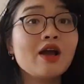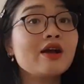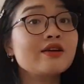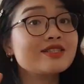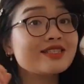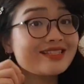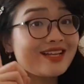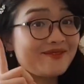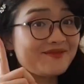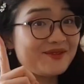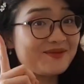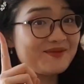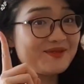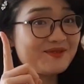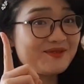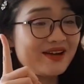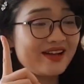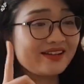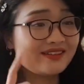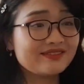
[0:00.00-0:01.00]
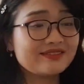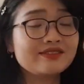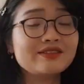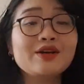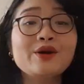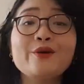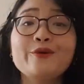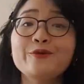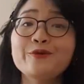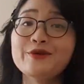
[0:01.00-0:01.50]
Step number one,
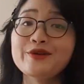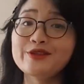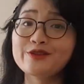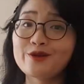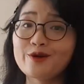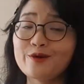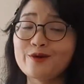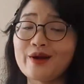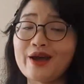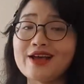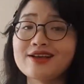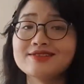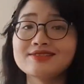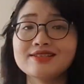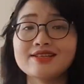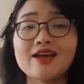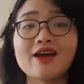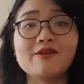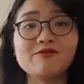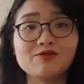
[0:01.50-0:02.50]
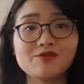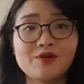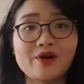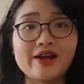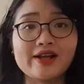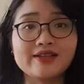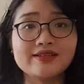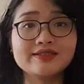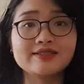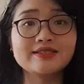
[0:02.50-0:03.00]
we know
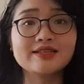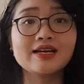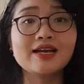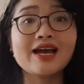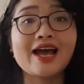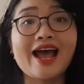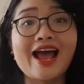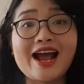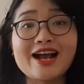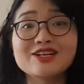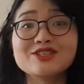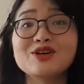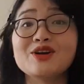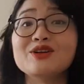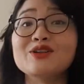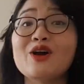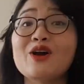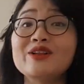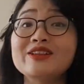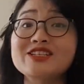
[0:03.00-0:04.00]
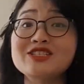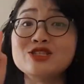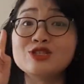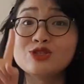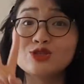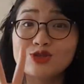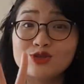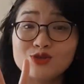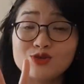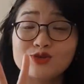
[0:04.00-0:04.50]
SDF1 acts on only
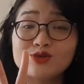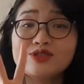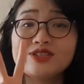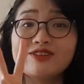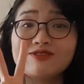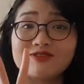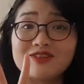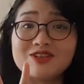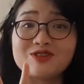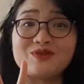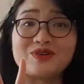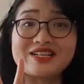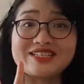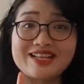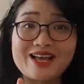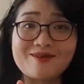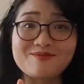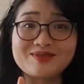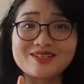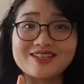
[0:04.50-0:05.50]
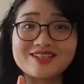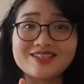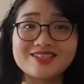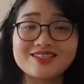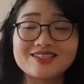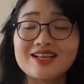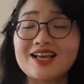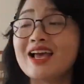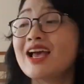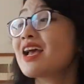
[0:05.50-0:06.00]
two different receptors,
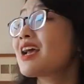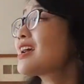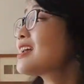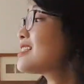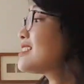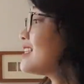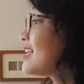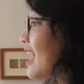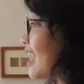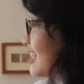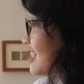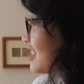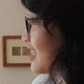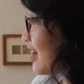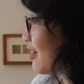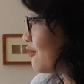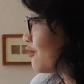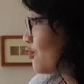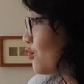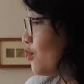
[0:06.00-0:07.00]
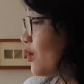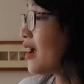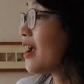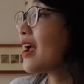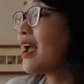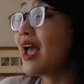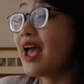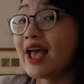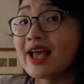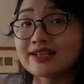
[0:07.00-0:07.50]
CXCR4
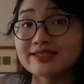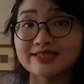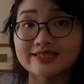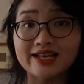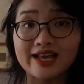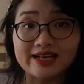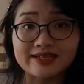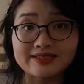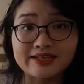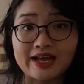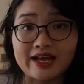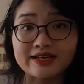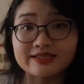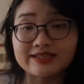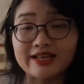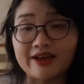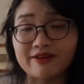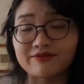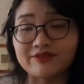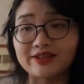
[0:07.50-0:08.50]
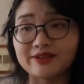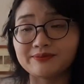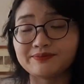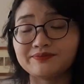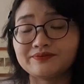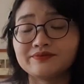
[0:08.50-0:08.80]
and CXCR7.